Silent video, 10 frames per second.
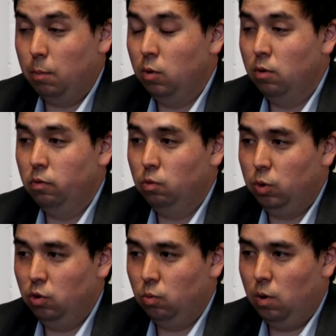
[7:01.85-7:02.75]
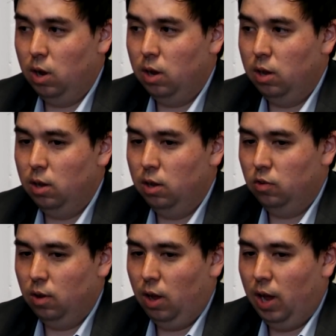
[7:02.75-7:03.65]
moves, which is why
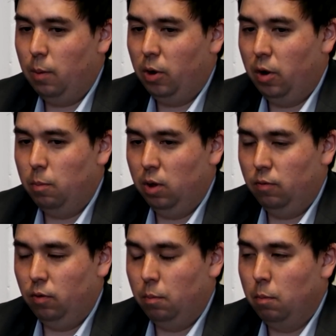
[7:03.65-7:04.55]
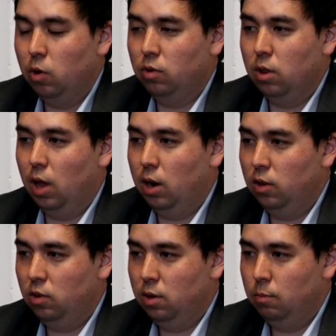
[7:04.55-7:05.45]
it's a high priority pick for most of the NA
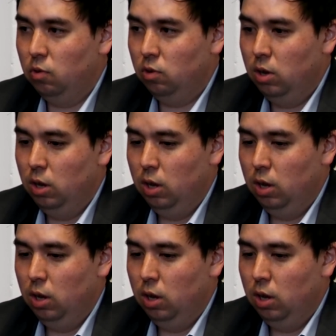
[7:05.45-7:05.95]
teams.